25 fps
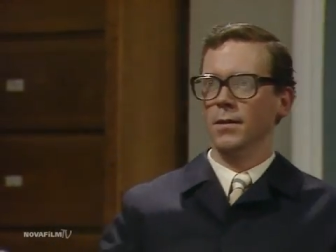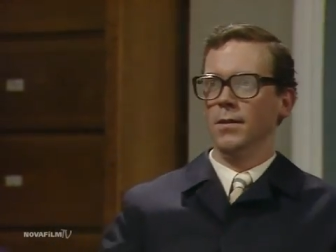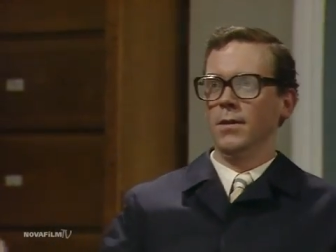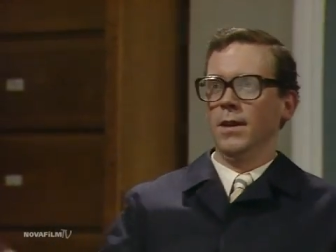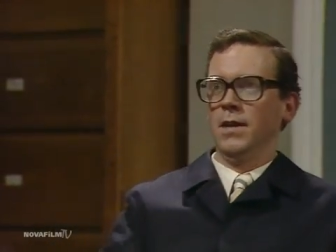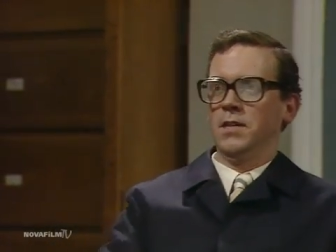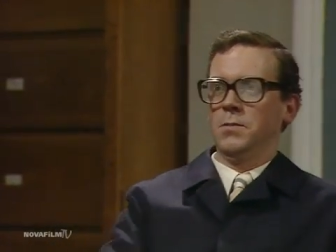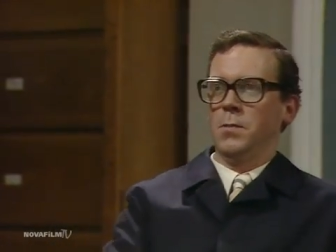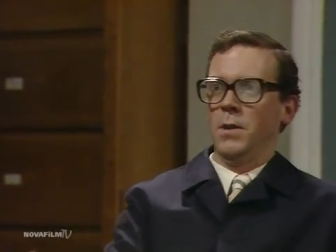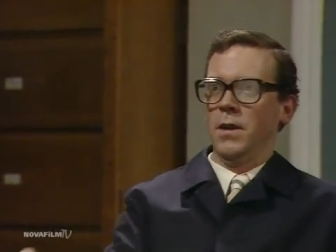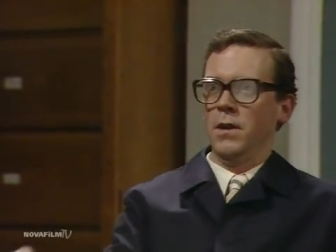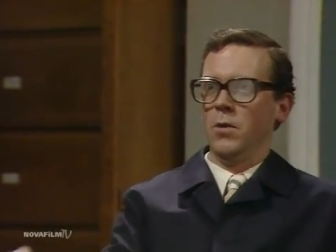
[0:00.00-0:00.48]

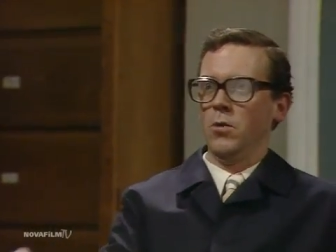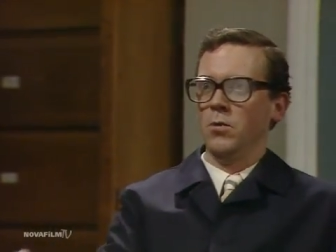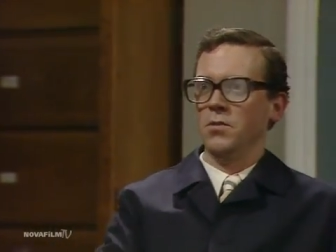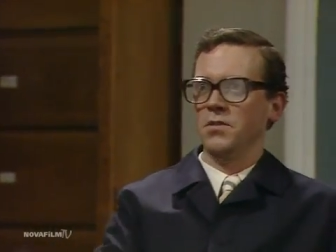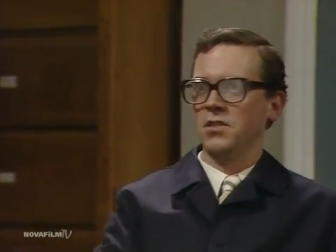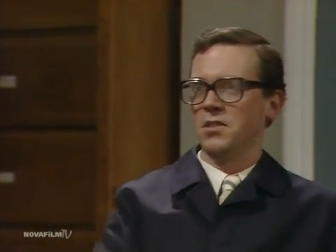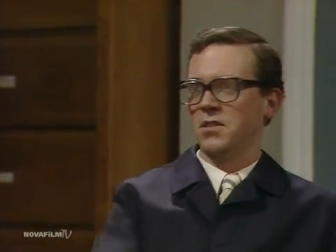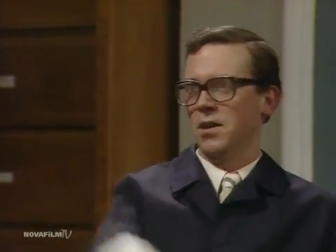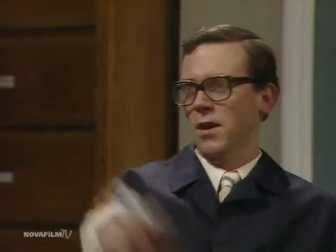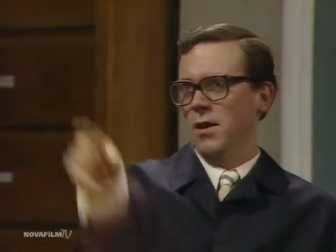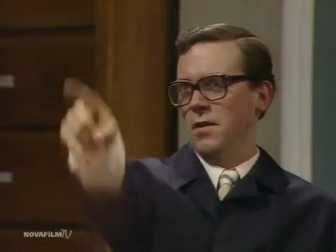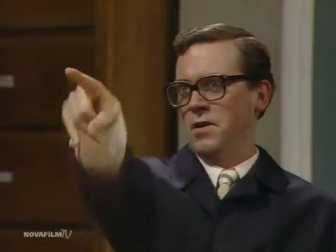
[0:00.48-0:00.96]
That's when it all
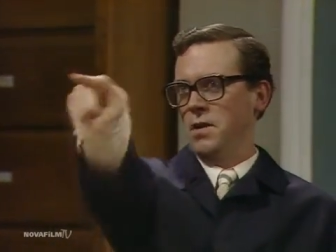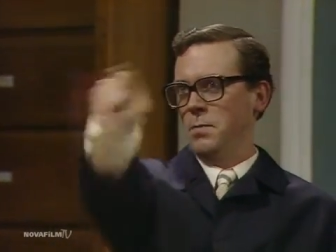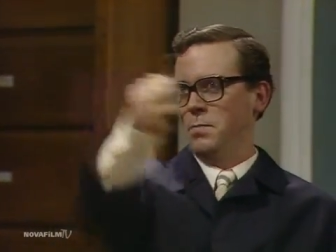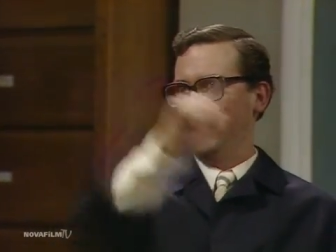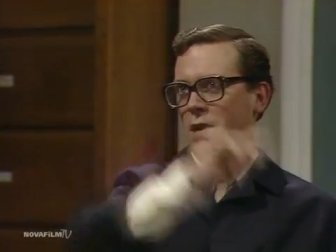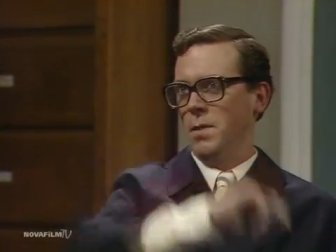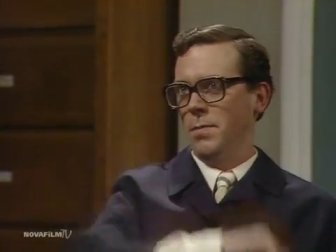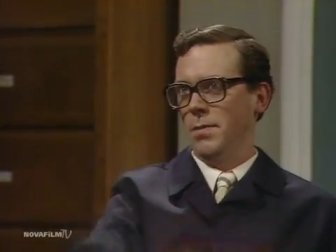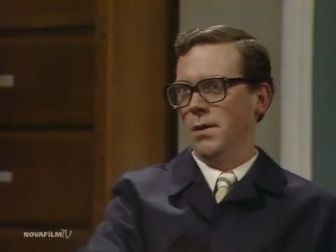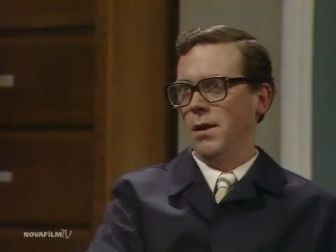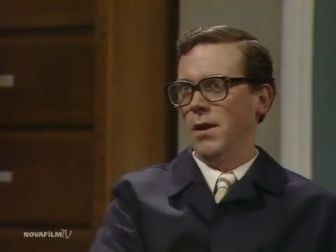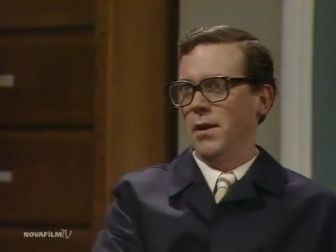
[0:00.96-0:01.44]
started,
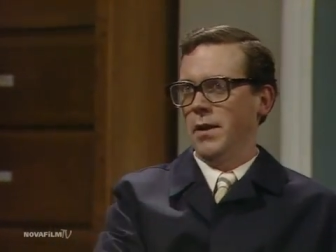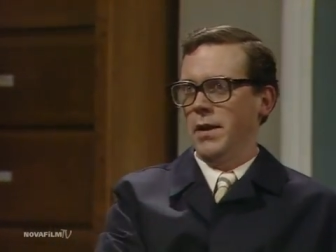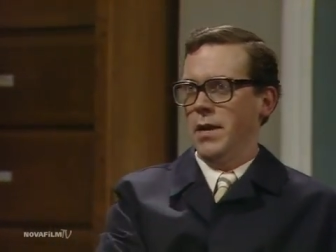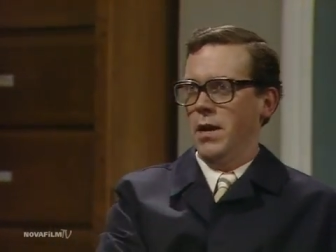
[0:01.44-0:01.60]
people like